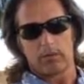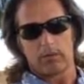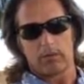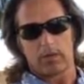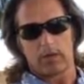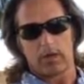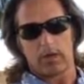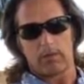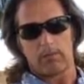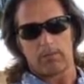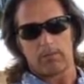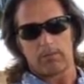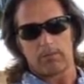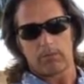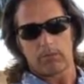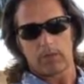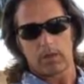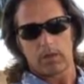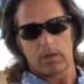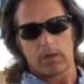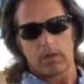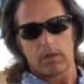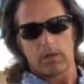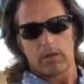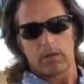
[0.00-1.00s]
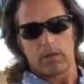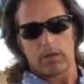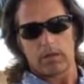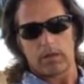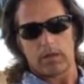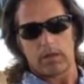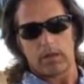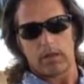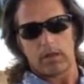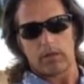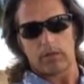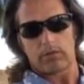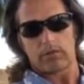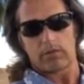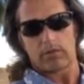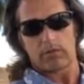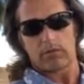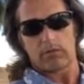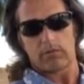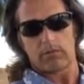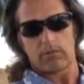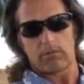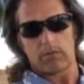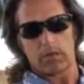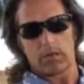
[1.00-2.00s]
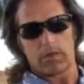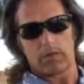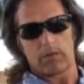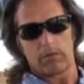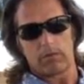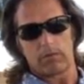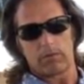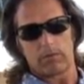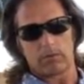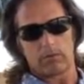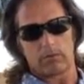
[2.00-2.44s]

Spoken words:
Thumb, index, middle.